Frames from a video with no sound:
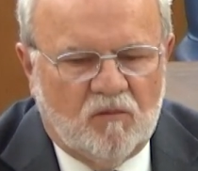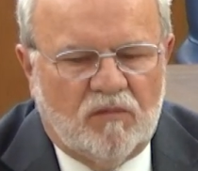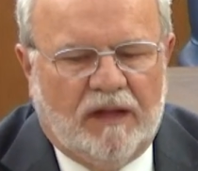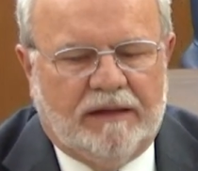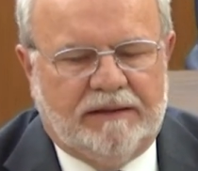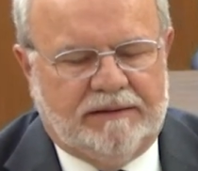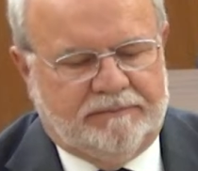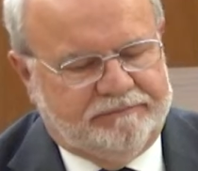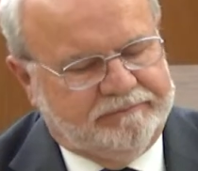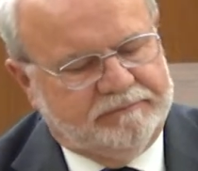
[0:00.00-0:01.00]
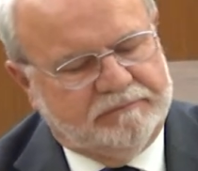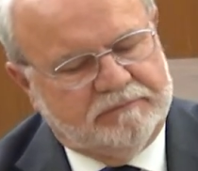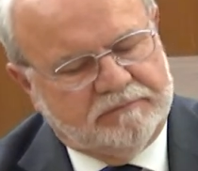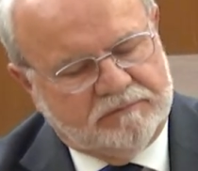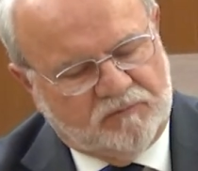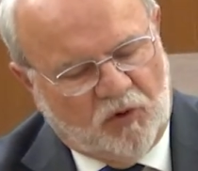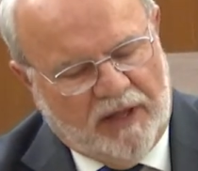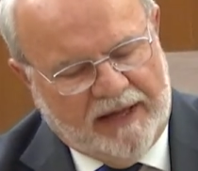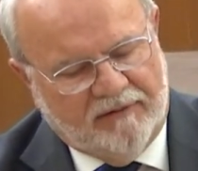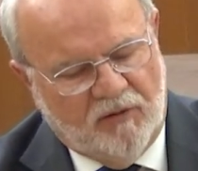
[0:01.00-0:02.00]
for
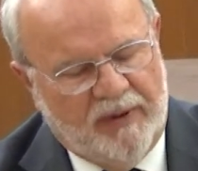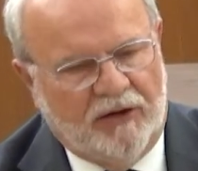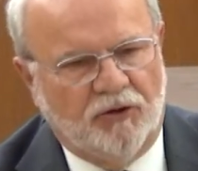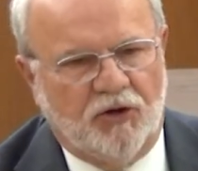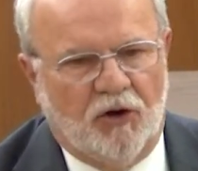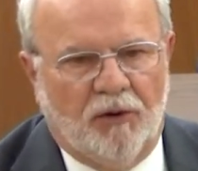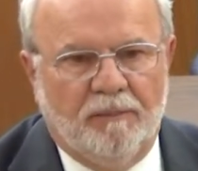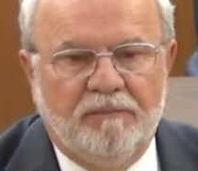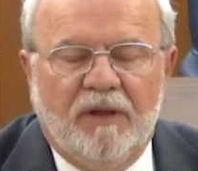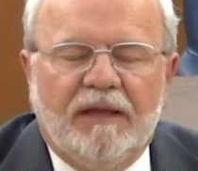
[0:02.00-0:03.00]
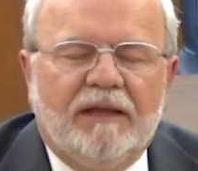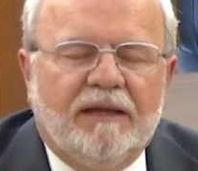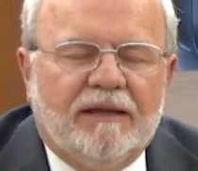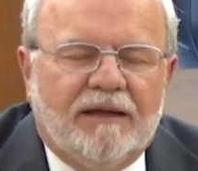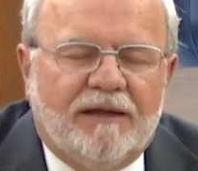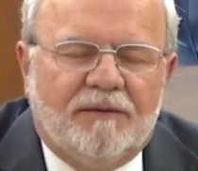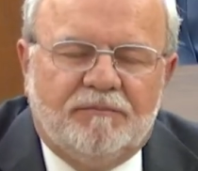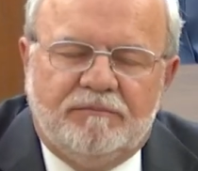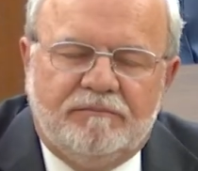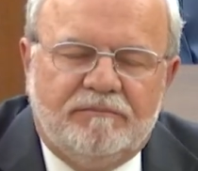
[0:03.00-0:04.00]
lack of a better term,
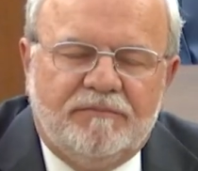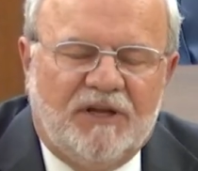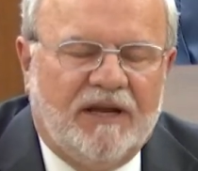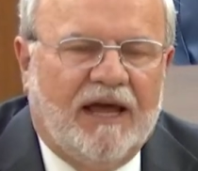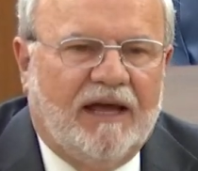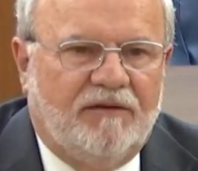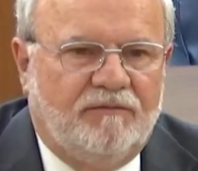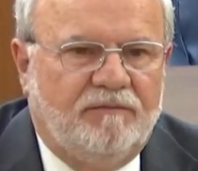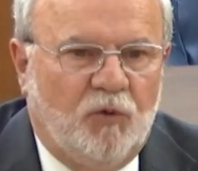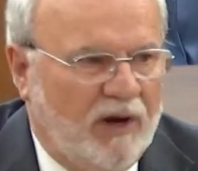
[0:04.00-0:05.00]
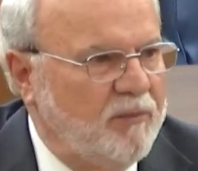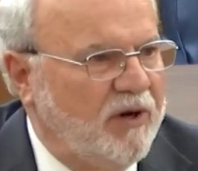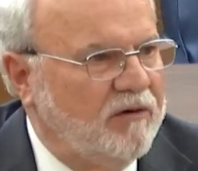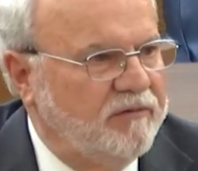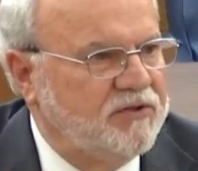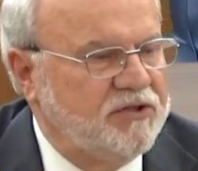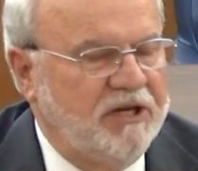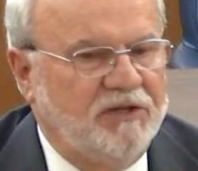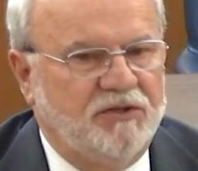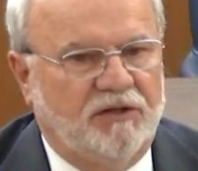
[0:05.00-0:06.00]
denied grandparent
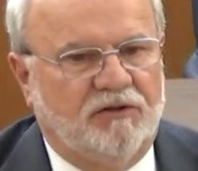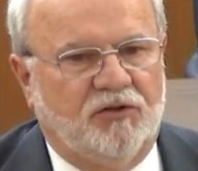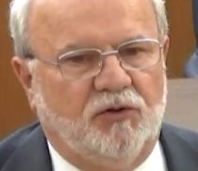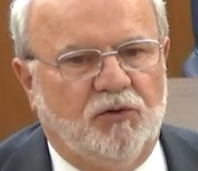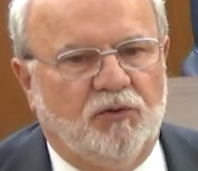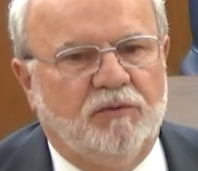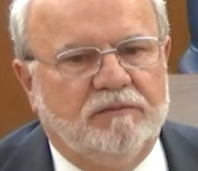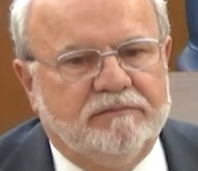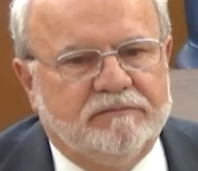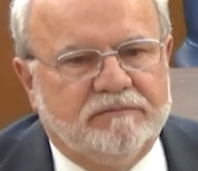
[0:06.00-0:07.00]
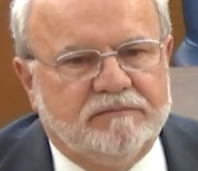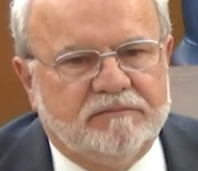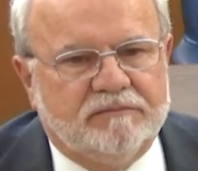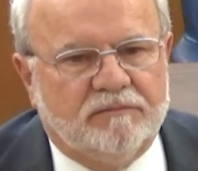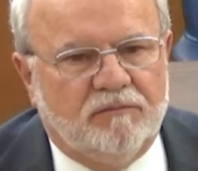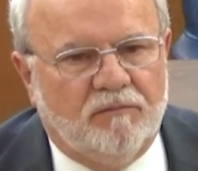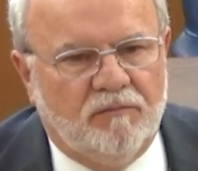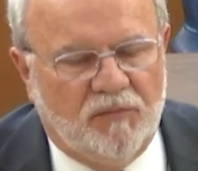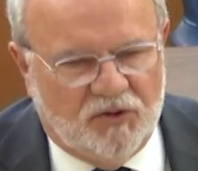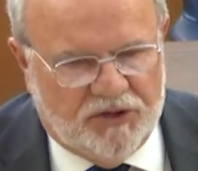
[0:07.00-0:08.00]
visitation to
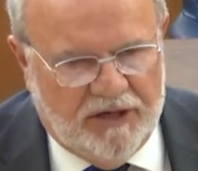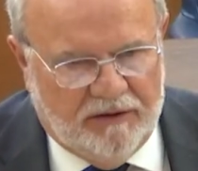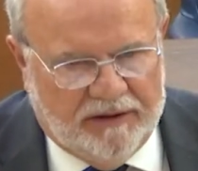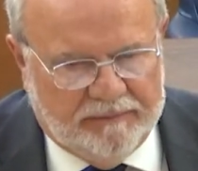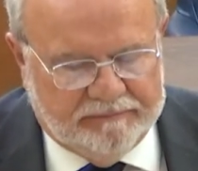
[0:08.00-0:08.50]
Miss Cherry.